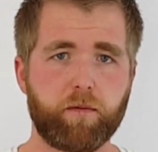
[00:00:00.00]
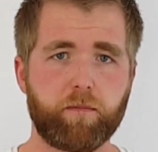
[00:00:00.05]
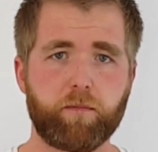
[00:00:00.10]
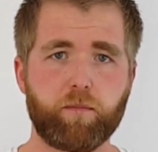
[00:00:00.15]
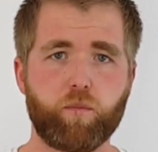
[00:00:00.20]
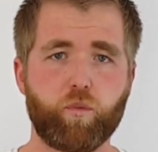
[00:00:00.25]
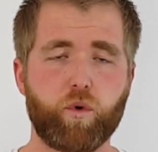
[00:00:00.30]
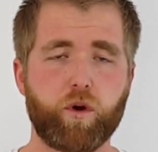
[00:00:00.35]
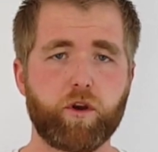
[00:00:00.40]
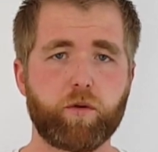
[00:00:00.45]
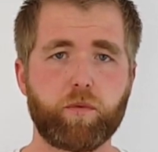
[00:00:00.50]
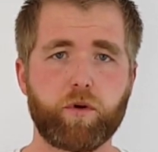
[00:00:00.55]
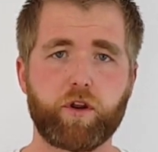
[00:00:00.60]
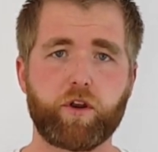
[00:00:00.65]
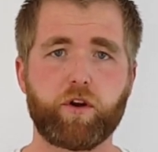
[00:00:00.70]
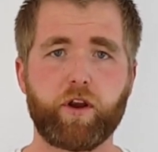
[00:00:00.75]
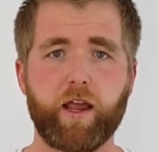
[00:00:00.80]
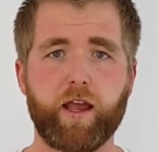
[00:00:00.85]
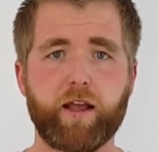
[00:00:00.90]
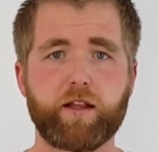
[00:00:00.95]
where you're putting
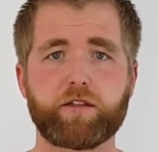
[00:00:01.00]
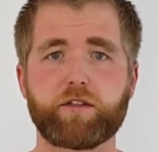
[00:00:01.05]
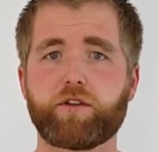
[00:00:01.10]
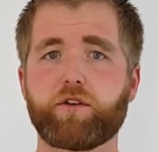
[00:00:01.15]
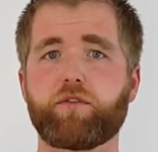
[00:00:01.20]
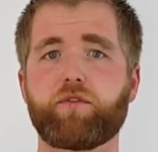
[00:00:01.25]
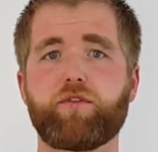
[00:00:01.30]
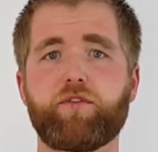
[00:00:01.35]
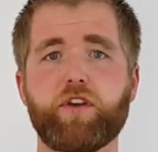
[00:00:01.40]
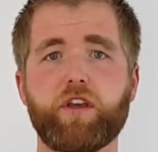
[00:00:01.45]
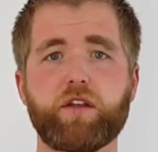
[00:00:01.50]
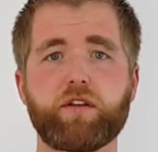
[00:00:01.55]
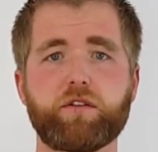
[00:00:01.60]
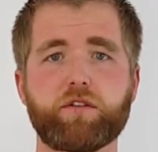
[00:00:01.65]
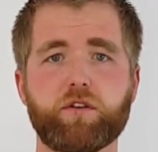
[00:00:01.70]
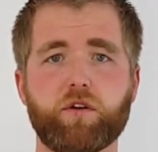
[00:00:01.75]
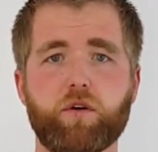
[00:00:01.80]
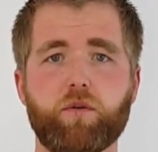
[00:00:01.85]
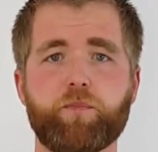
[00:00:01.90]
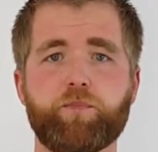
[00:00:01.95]
your hands and your feet.
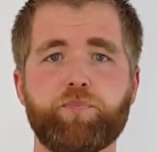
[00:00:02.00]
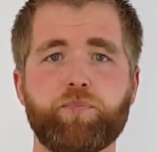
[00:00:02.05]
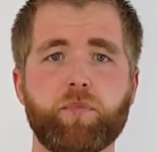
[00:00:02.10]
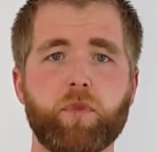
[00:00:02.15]
So